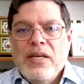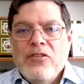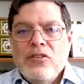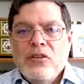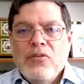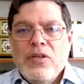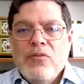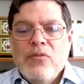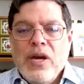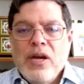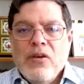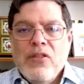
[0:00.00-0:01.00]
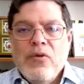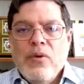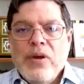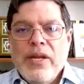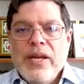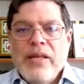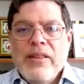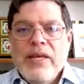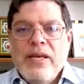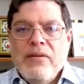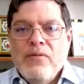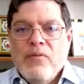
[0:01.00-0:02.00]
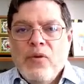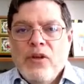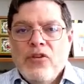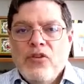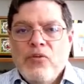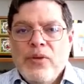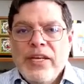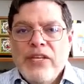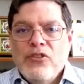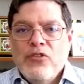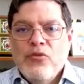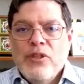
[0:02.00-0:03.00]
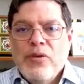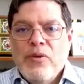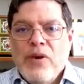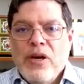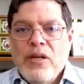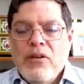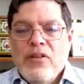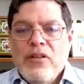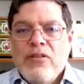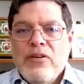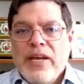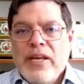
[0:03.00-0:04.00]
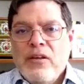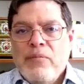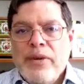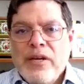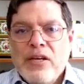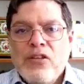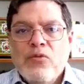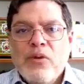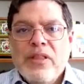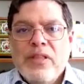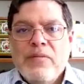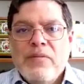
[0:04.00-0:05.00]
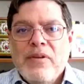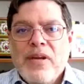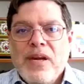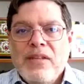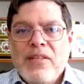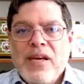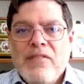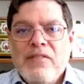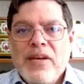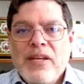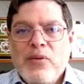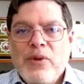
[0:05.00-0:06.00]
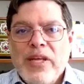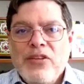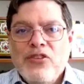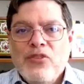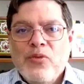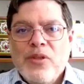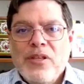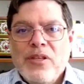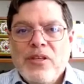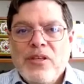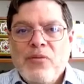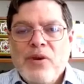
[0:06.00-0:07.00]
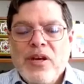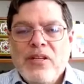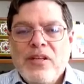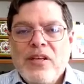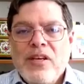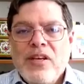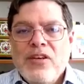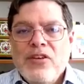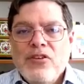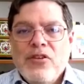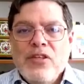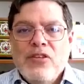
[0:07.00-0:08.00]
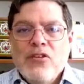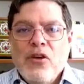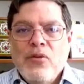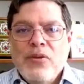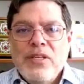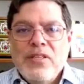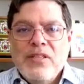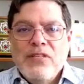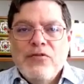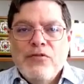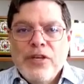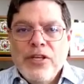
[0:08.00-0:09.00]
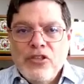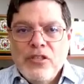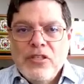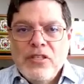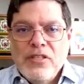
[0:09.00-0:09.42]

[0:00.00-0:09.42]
And so Iraq, on the one hand, they want good relations with Iran. On the other hand, the Americans want them not to have any relations with Iran. So there's always this friction.